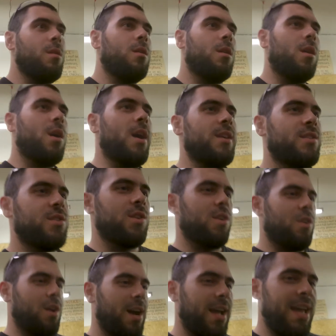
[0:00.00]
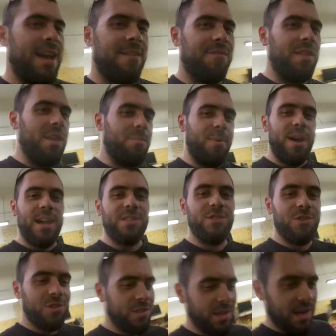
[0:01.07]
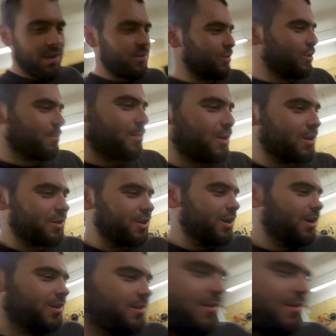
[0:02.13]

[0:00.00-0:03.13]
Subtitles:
All right, so I have the passenger side door bar done.